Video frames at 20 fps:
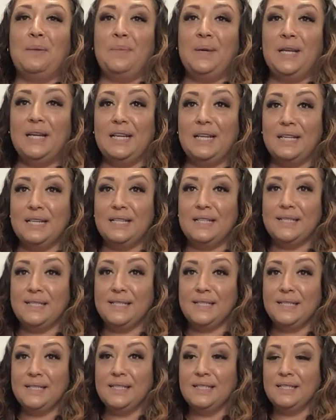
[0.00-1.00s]
it
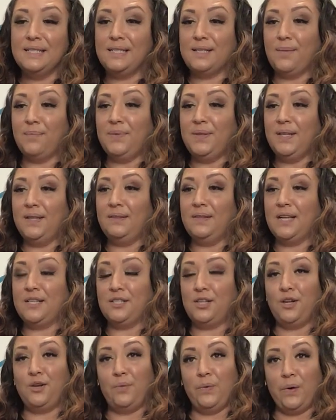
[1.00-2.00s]
is something
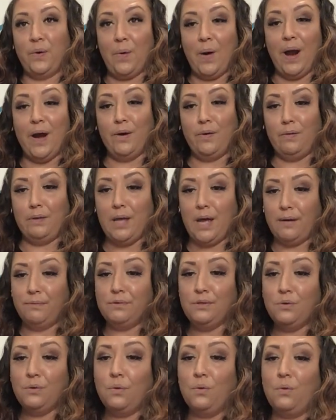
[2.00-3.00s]
that's going to require a lot
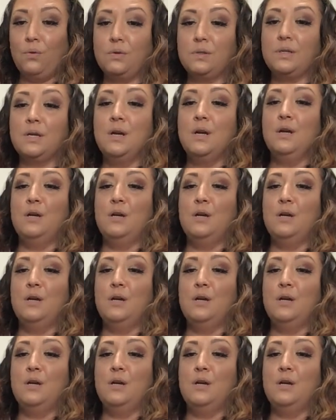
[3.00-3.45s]
of tools.